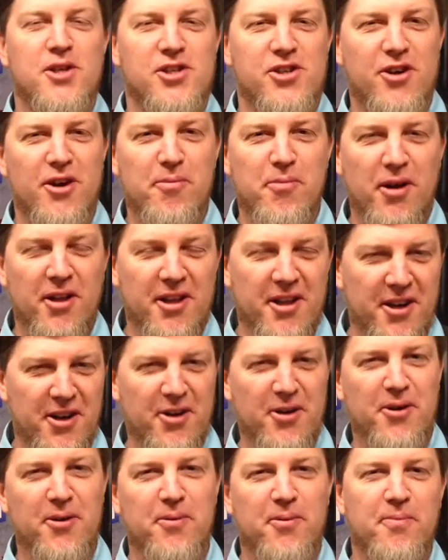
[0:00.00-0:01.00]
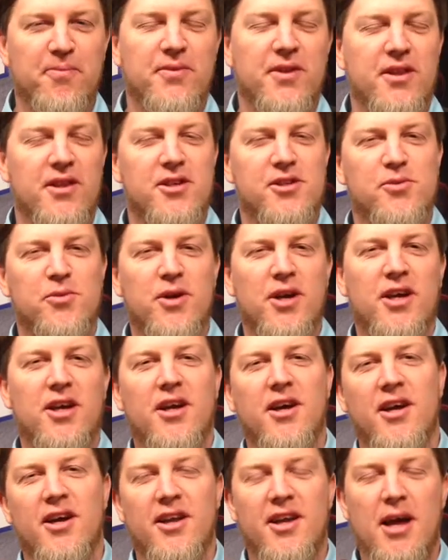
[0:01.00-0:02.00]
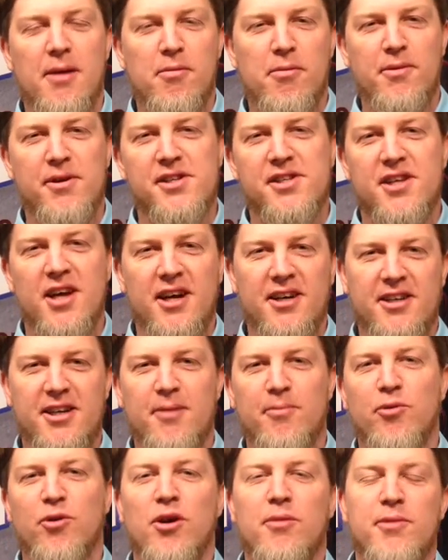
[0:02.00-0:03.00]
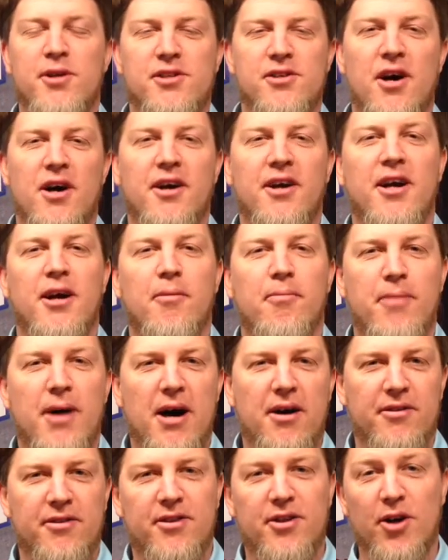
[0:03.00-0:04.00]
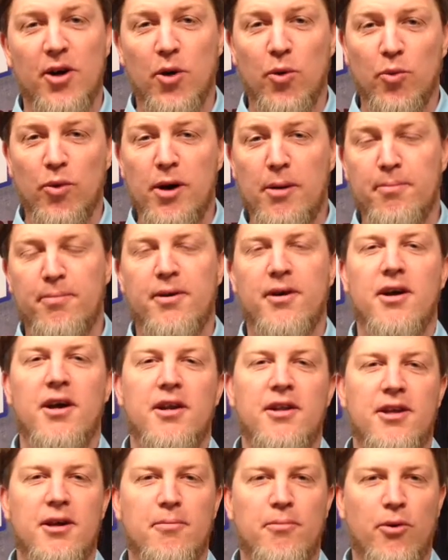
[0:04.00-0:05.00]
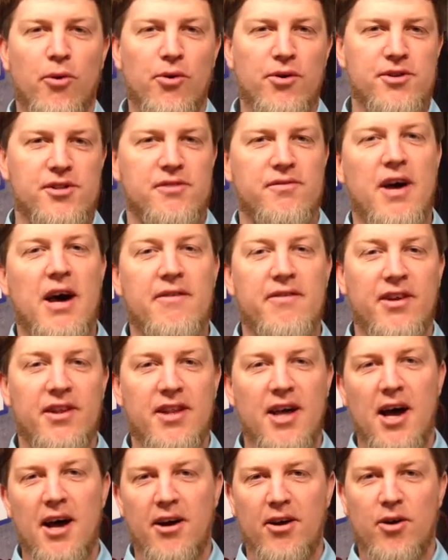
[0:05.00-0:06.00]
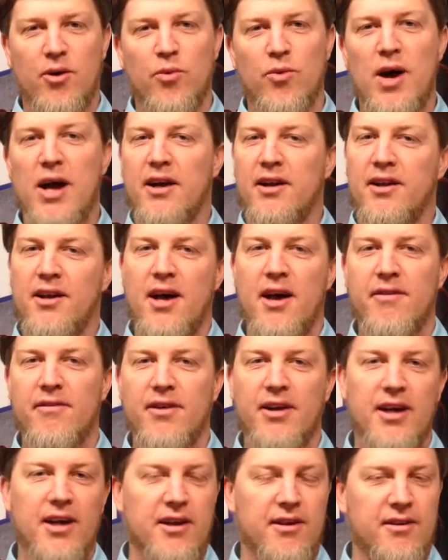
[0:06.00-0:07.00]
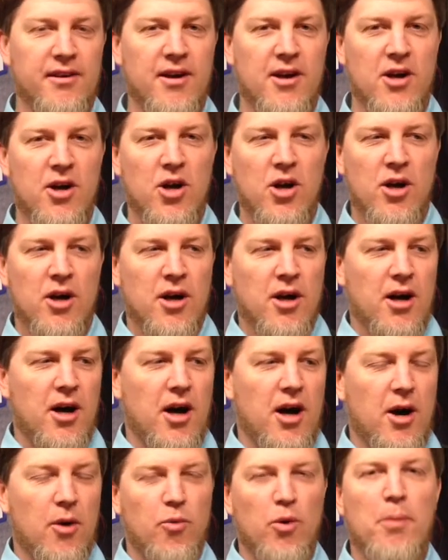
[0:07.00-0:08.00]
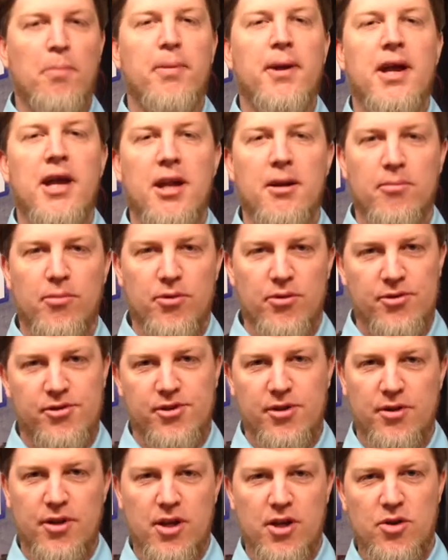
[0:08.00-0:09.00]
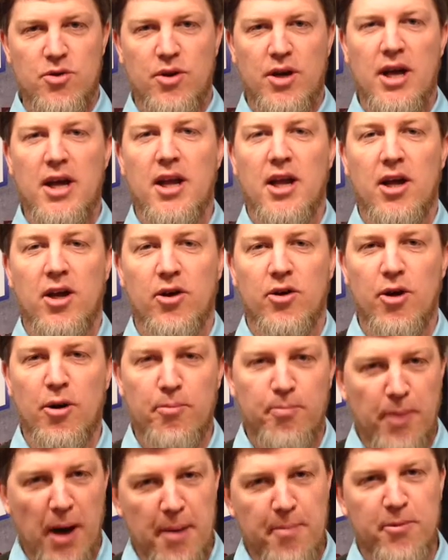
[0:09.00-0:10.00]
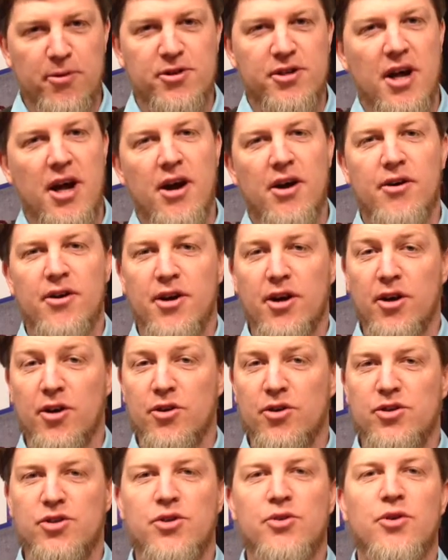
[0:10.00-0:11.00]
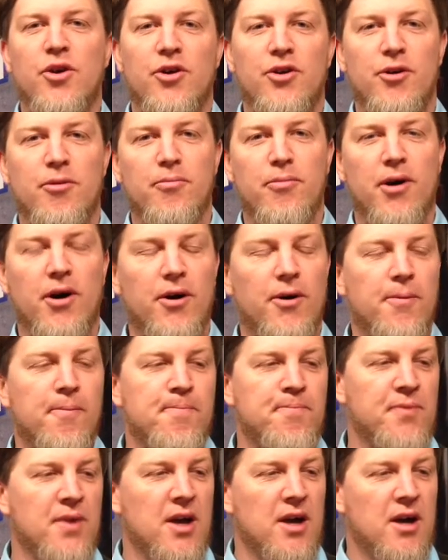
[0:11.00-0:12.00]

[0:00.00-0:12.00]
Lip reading: Jerry Mullet here. This week in ABB's Tech Tip, we're going to be talking about the grip and the importance of having that correct and having it repeatable so that you get a good paper tear and a good tune on your bow.